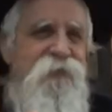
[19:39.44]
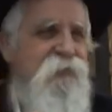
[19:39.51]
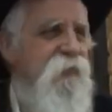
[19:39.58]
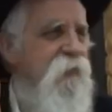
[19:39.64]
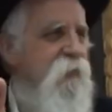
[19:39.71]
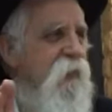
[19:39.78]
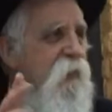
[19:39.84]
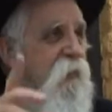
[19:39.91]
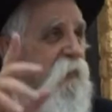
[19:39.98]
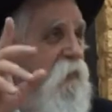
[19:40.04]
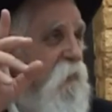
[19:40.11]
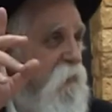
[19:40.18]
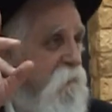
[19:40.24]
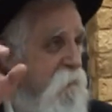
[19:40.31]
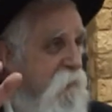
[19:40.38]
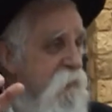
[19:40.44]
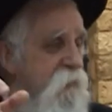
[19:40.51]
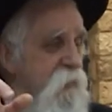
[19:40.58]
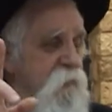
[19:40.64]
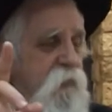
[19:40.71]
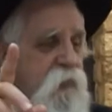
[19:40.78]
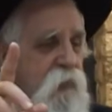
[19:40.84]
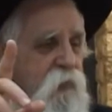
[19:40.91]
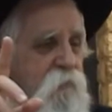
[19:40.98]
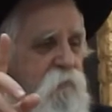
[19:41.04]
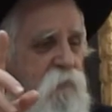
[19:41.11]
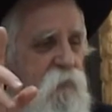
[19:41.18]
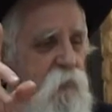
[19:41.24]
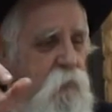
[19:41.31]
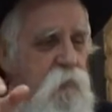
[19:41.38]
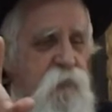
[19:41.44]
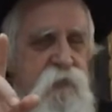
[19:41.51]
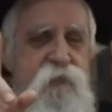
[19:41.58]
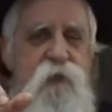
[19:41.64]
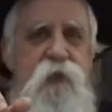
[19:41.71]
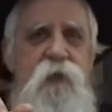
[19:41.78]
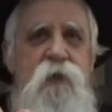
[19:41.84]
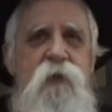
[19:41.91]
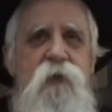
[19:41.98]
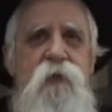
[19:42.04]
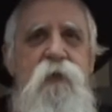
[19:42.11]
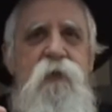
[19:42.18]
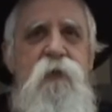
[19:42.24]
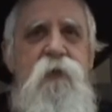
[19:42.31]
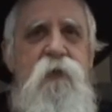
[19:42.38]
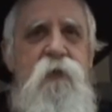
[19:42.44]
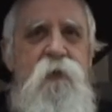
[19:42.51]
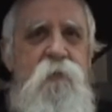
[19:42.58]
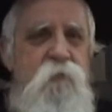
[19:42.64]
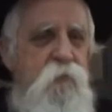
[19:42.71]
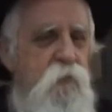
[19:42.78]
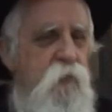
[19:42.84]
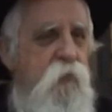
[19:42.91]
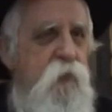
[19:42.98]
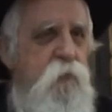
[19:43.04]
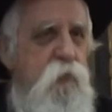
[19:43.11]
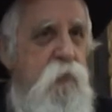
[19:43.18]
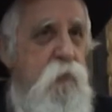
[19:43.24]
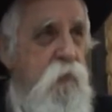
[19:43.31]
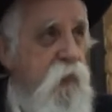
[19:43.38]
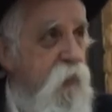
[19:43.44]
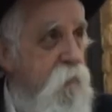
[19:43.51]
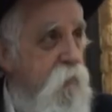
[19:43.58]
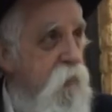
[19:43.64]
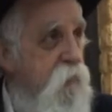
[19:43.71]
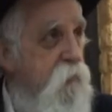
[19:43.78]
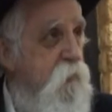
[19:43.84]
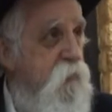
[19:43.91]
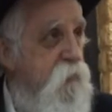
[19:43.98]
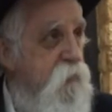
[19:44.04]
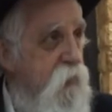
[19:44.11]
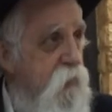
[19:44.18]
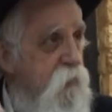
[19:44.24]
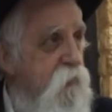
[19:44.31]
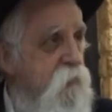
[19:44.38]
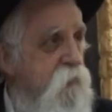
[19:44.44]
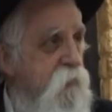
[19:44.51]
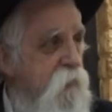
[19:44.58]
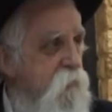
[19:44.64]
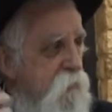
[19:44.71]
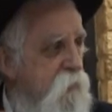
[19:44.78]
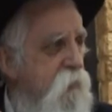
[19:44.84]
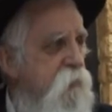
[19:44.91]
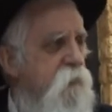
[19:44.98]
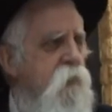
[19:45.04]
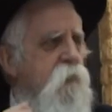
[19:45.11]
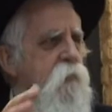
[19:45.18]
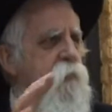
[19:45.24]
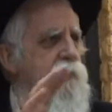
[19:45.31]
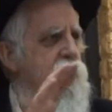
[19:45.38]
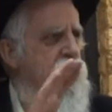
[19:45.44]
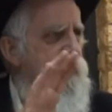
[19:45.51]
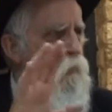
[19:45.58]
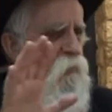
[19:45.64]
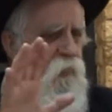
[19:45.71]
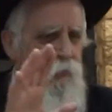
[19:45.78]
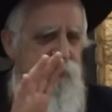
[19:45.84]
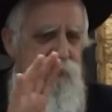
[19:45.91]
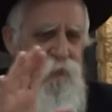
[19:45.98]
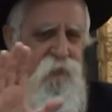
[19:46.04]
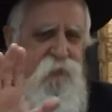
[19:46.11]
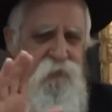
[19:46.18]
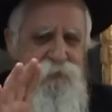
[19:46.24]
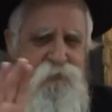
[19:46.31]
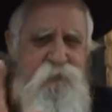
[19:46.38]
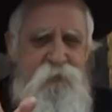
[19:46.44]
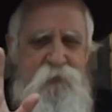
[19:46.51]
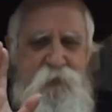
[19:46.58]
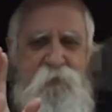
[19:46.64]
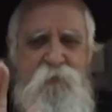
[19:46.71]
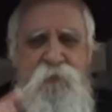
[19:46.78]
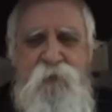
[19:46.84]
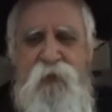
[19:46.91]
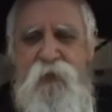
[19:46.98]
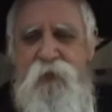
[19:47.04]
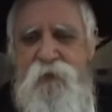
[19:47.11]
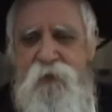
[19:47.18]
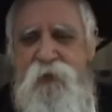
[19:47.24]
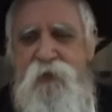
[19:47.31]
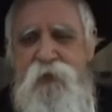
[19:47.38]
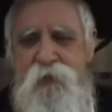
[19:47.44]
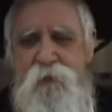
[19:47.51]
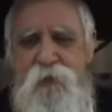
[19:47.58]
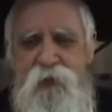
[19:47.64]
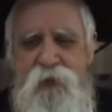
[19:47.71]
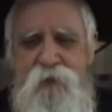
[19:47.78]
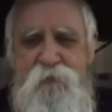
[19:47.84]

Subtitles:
And later the Arizal became very busy with people coming into his house, and it's a whole amazing story. Anyway,